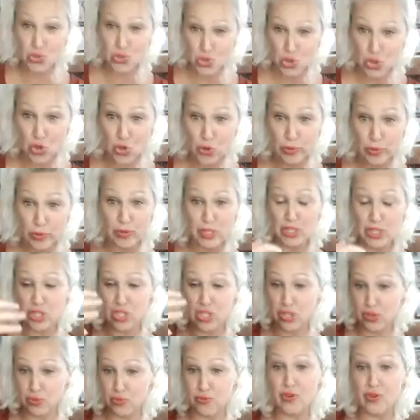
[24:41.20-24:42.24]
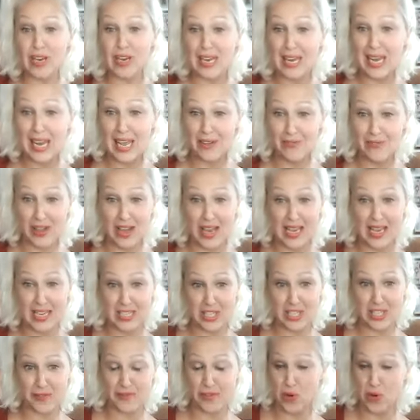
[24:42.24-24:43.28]
they are doomed to relive
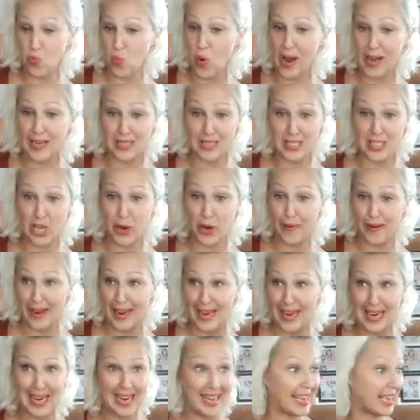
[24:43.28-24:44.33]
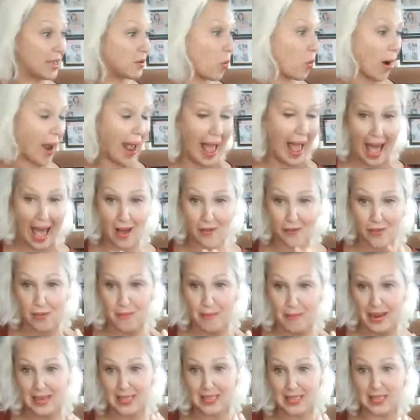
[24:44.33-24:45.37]
it in different ways. So healing in
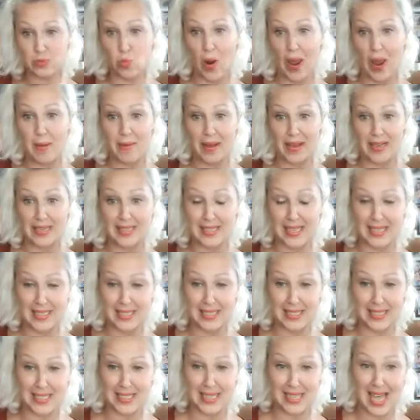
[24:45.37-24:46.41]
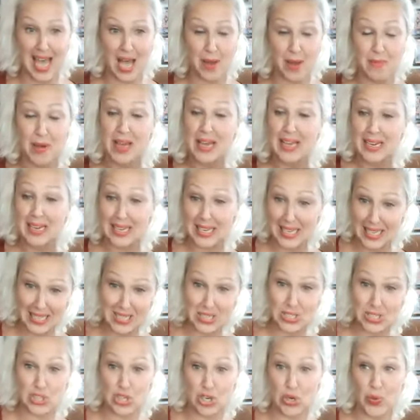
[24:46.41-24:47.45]
whatever makes sense to them
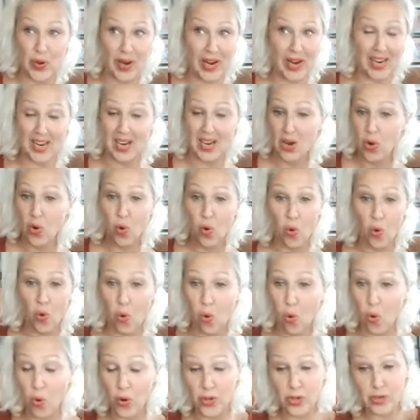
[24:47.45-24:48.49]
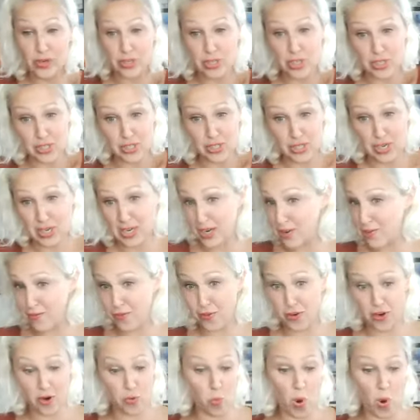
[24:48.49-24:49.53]
needs doing, or you're just in
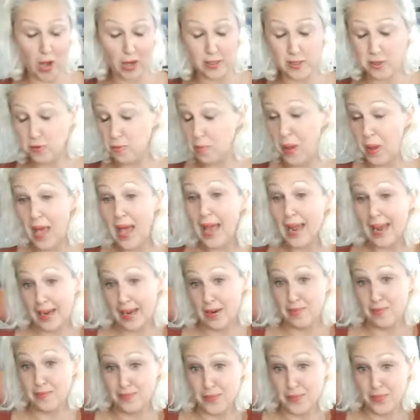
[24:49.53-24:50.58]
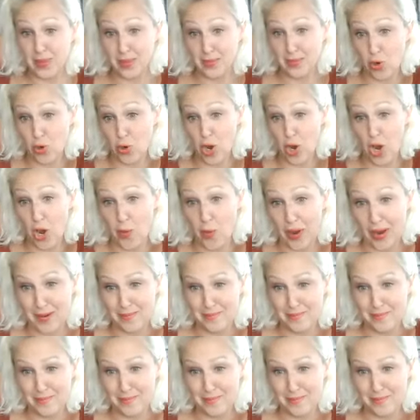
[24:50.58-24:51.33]
for a world of pain ongoing.